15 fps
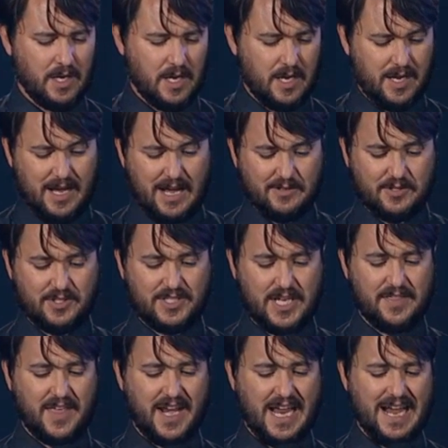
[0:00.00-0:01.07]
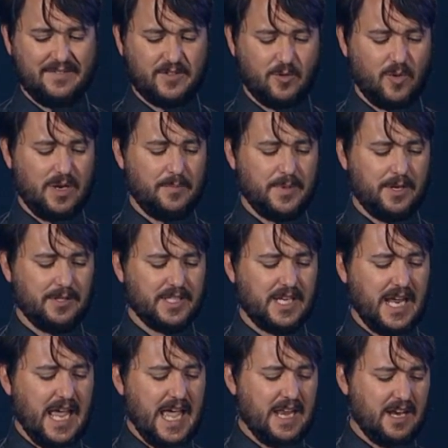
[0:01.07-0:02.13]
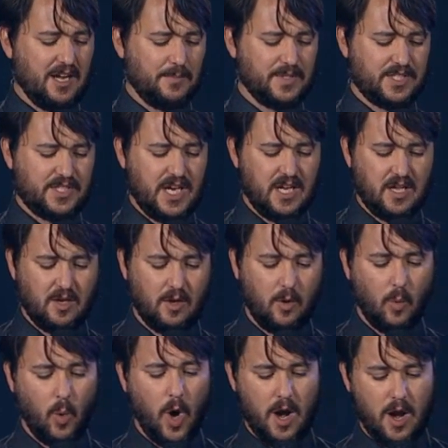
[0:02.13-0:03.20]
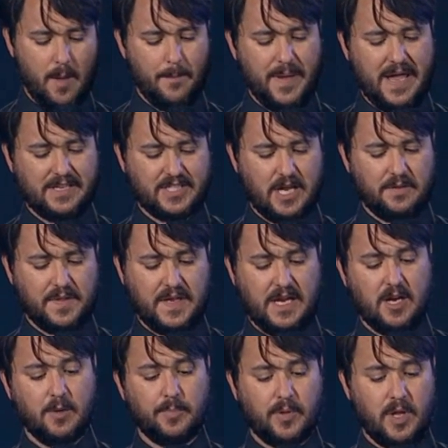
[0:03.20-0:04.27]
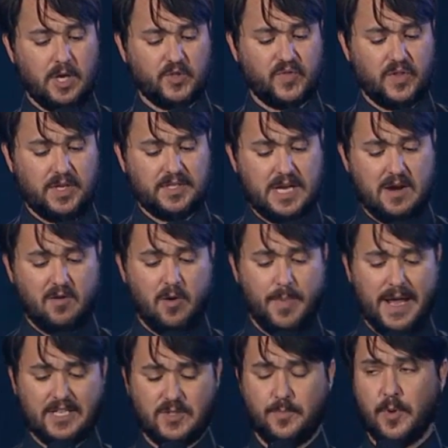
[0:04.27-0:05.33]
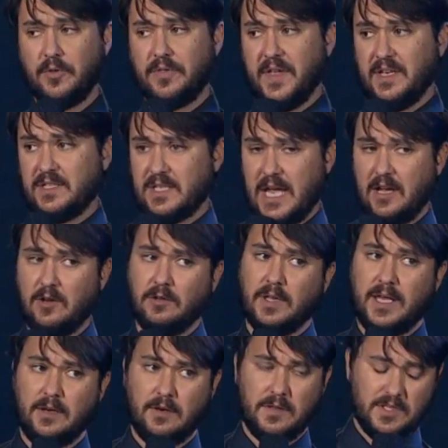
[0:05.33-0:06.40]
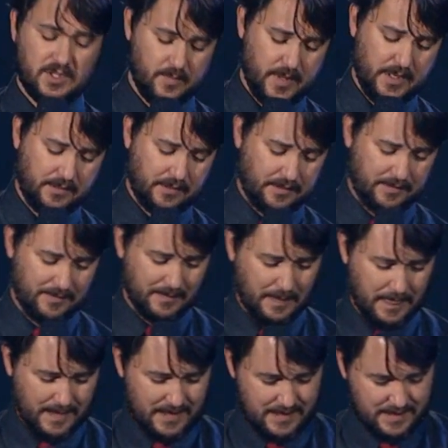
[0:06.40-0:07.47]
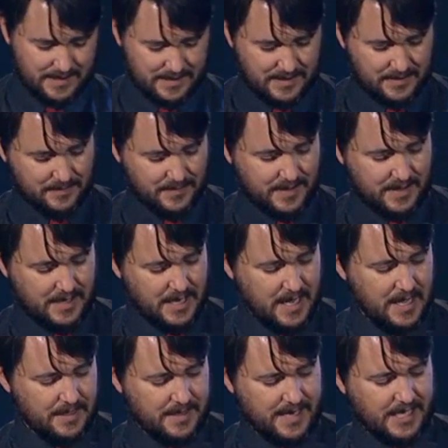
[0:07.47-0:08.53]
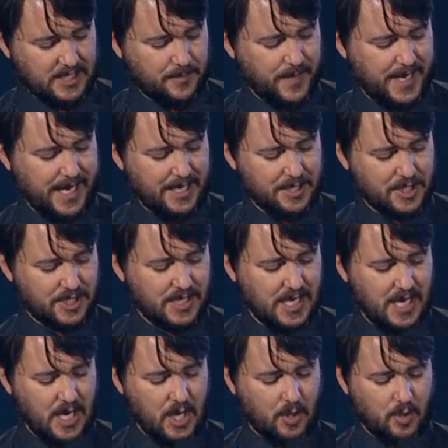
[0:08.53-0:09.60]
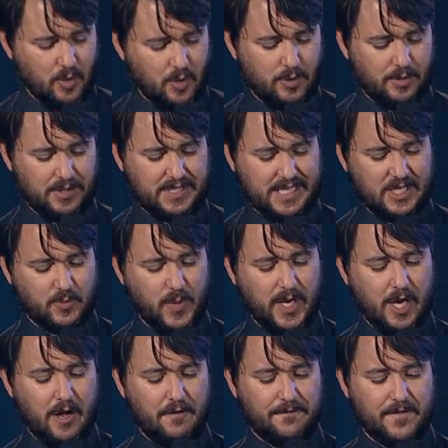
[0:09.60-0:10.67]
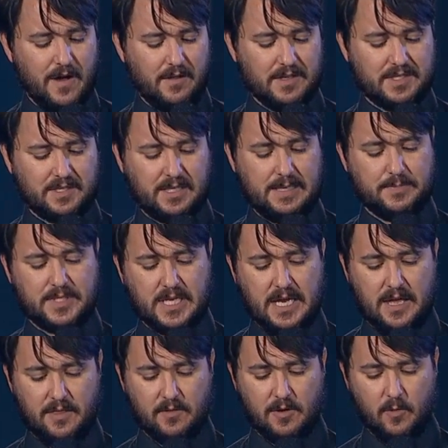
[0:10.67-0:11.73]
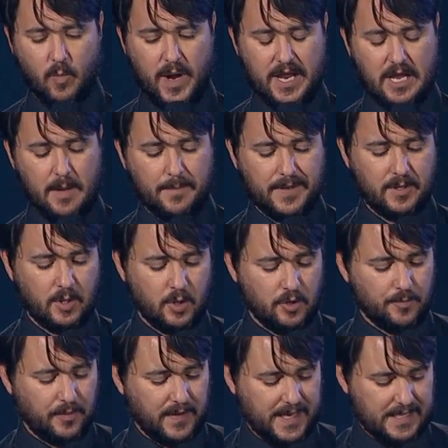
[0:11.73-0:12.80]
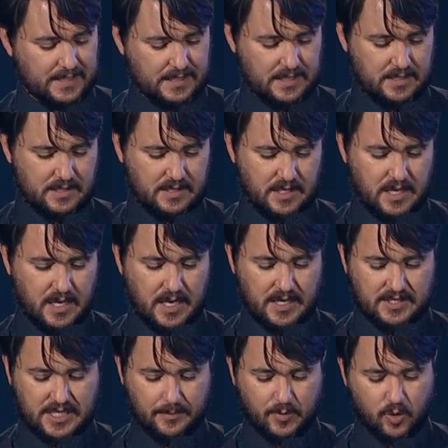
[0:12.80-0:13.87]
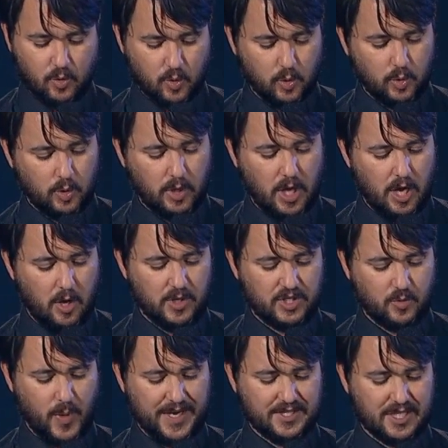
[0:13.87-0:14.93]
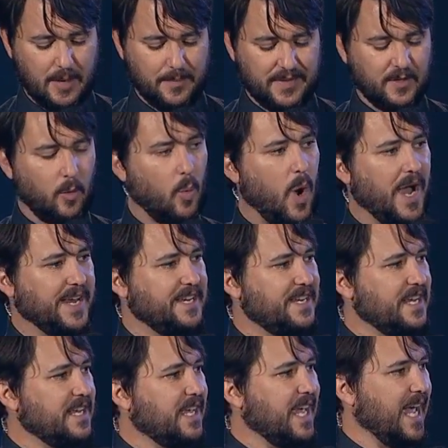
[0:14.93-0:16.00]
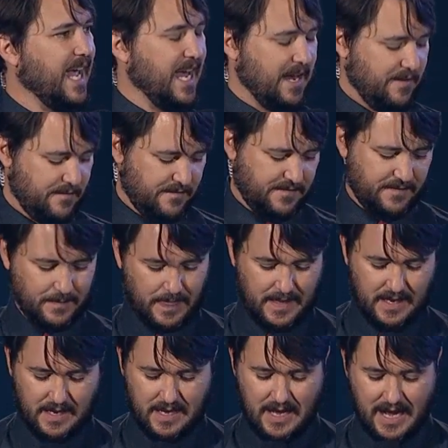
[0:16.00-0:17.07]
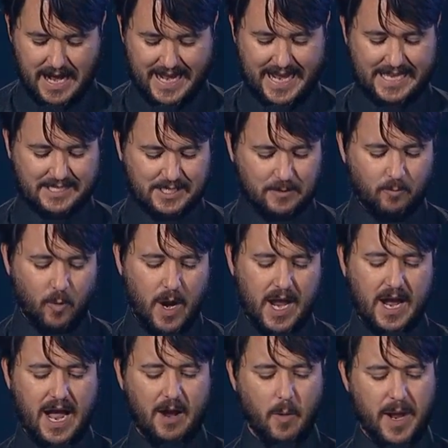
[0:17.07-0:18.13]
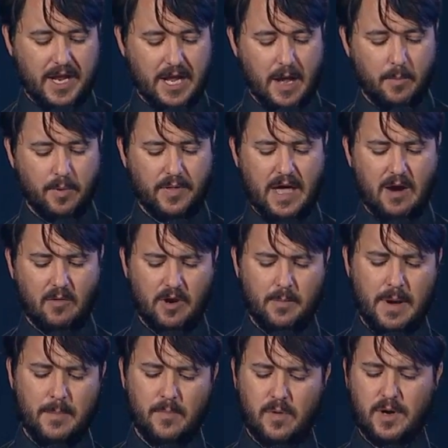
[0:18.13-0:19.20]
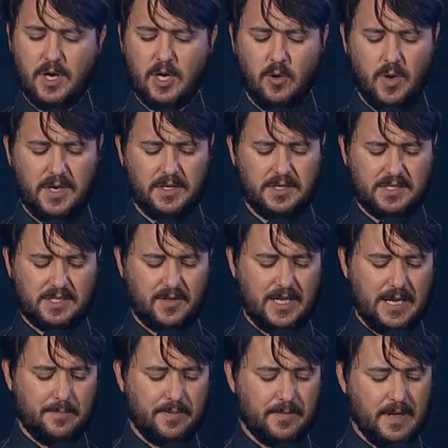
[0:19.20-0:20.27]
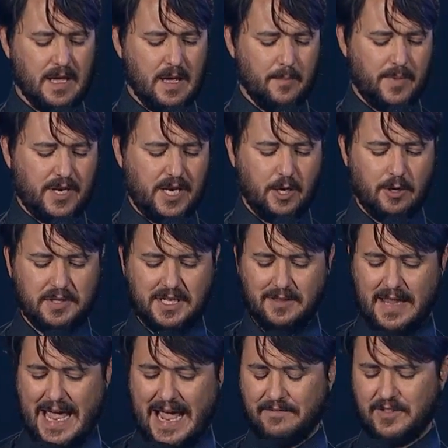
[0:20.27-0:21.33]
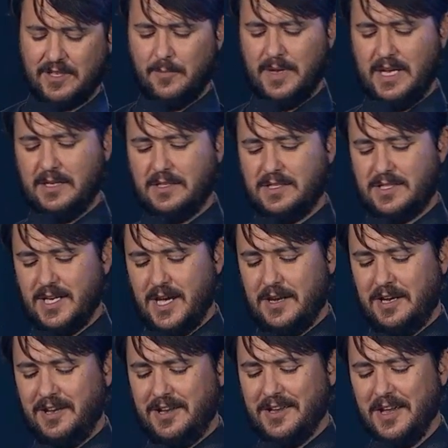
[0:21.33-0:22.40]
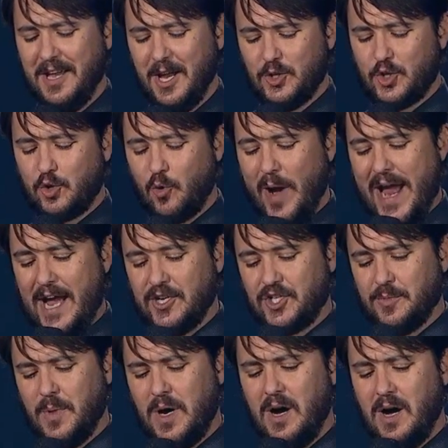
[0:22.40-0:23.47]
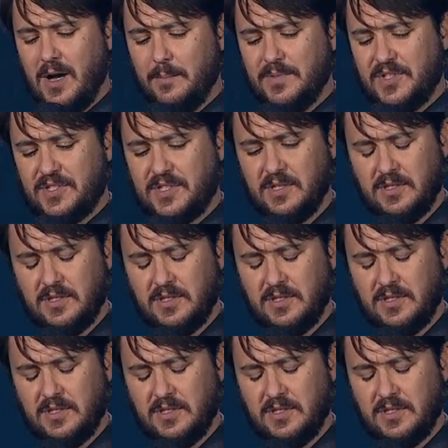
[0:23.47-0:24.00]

He also said that I have to rebuild it and help stinky old Water pass out the earplugs for the Terror Bat's birthing cycle later this month. The next page. Gruel says we all fall asleep together and wake up in new places, except Gruel always wakes up in the winding cave. I asked him why I wake up without remembering going to sleep, but he only laughed at me and said, trash mobs.